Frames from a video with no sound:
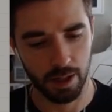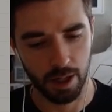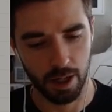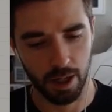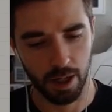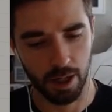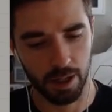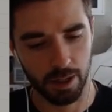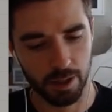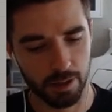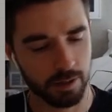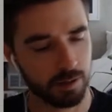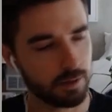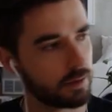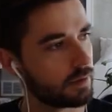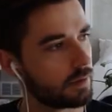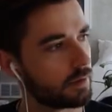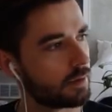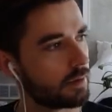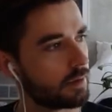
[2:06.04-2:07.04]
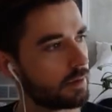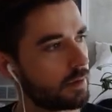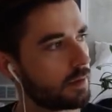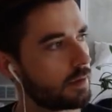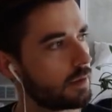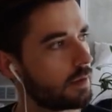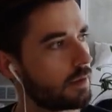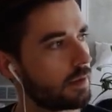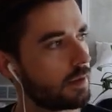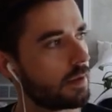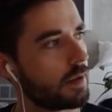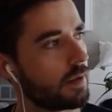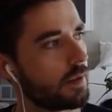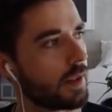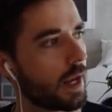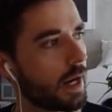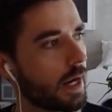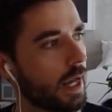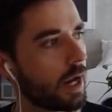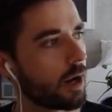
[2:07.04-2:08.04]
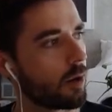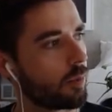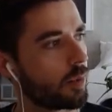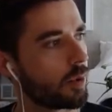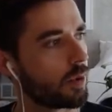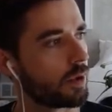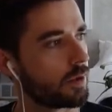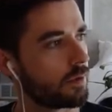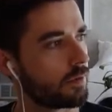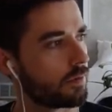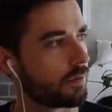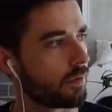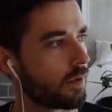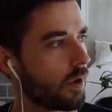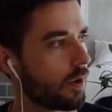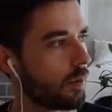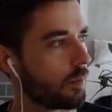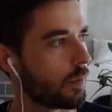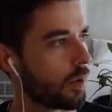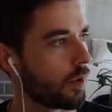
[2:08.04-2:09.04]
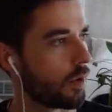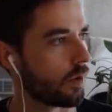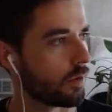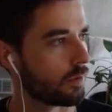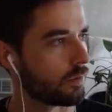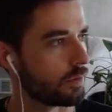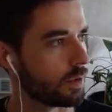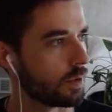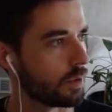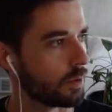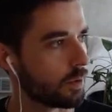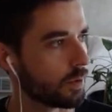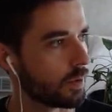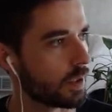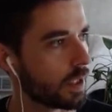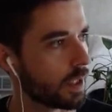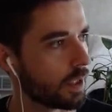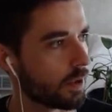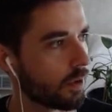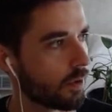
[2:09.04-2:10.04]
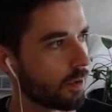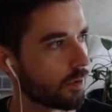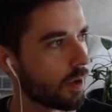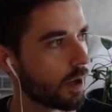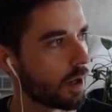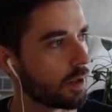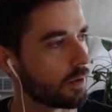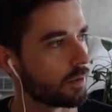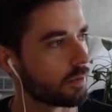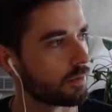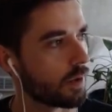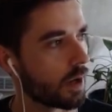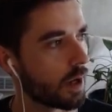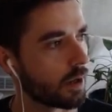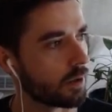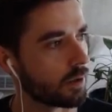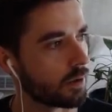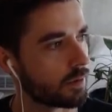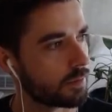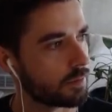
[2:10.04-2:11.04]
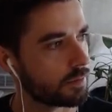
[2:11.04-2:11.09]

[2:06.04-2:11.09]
hide that output from our view in our Rhino file.